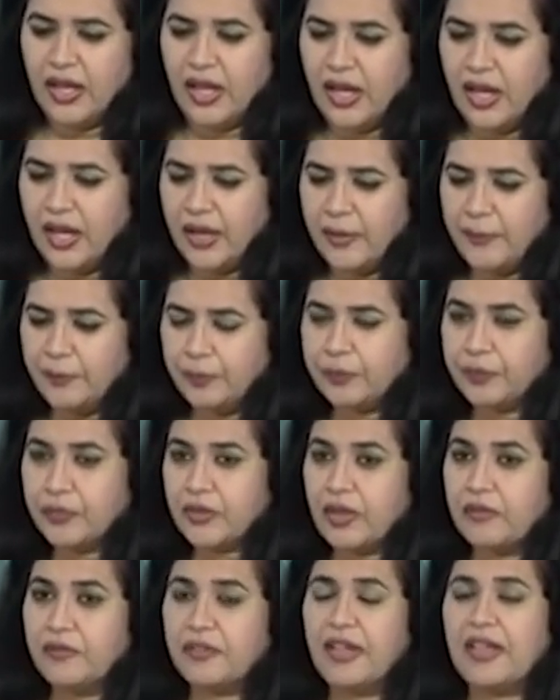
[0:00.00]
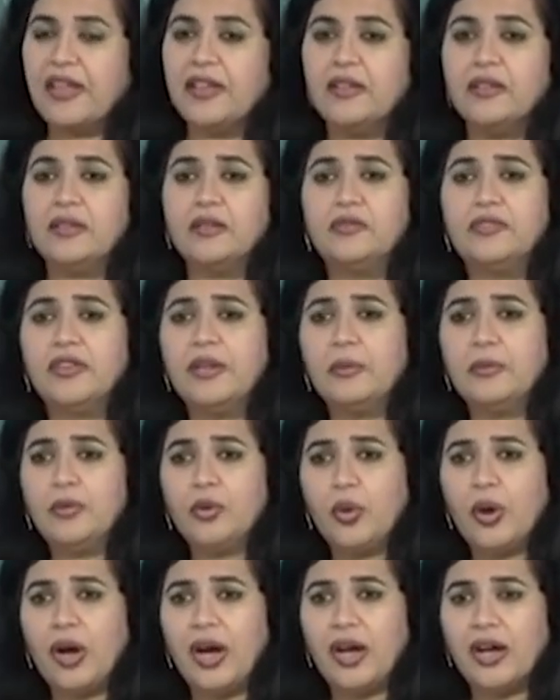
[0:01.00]
Um, uh, film
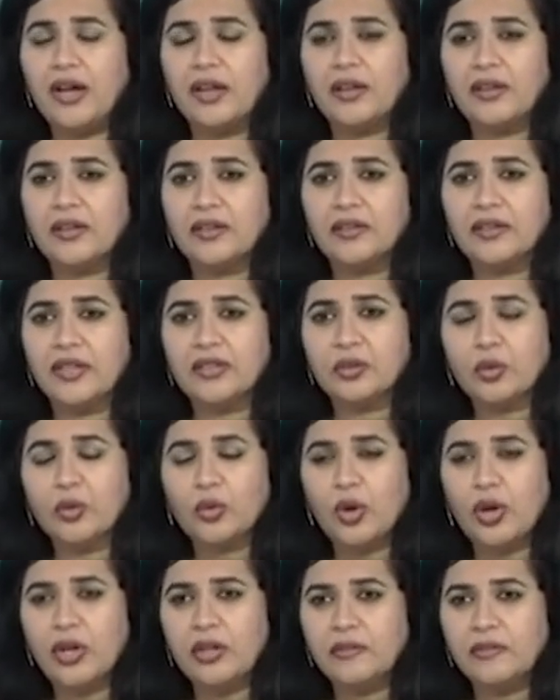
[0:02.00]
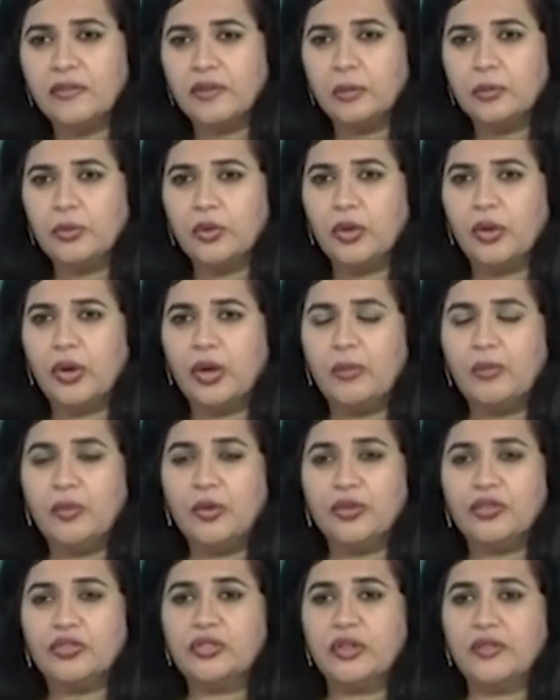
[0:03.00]
noir, the so called film noir,
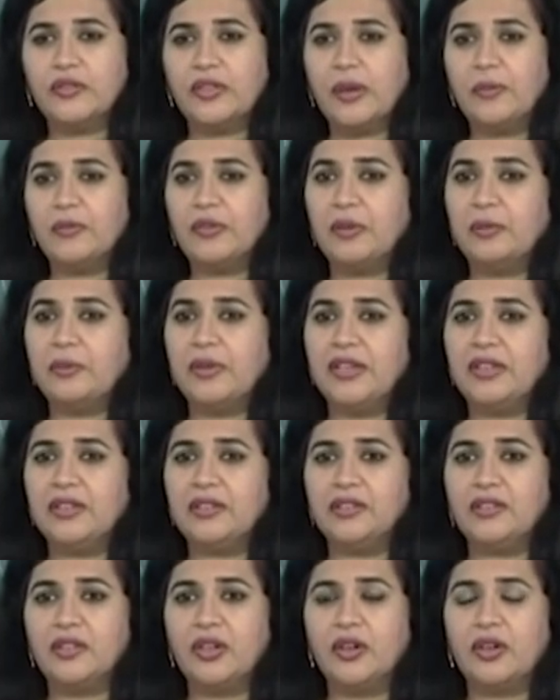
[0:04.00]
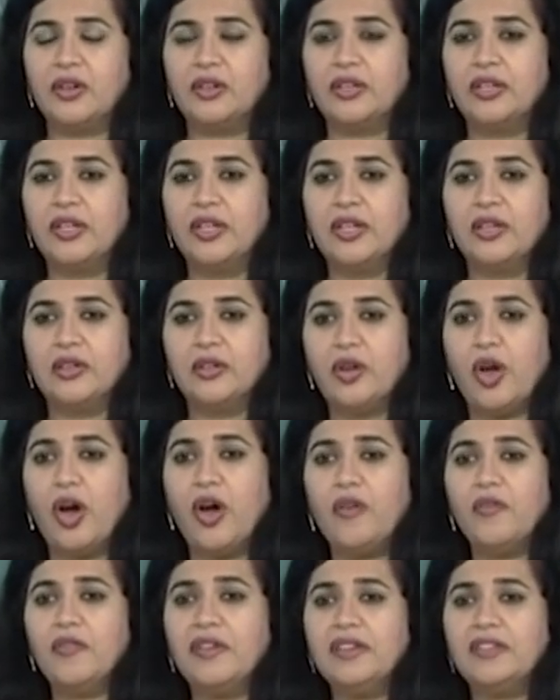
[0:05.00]
most of them were based on
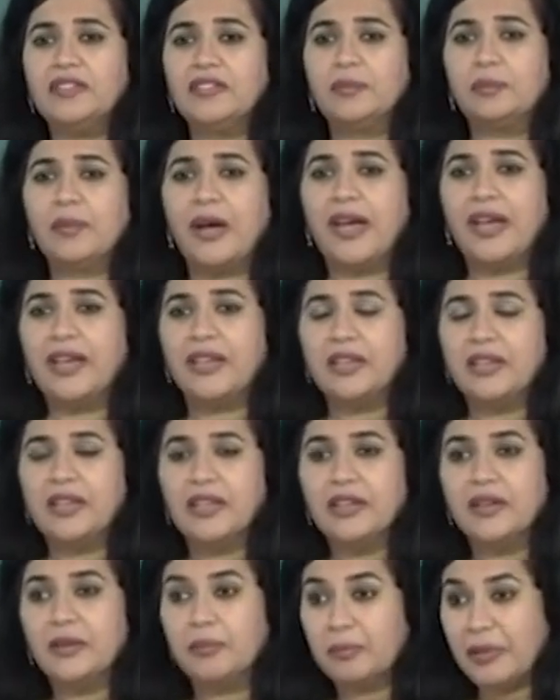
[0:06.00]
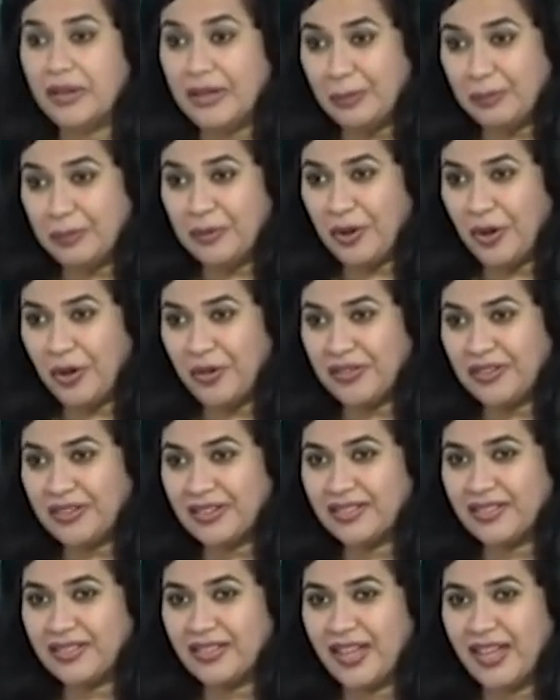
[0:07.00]
novels by pulp
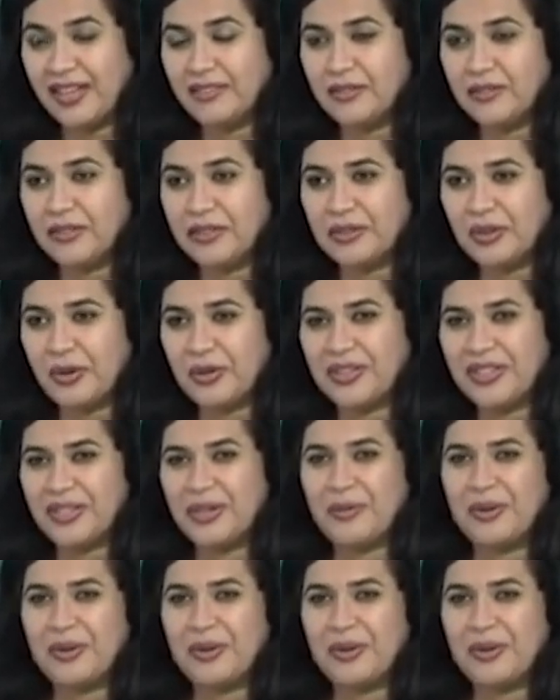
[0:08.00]
novels, as we were talking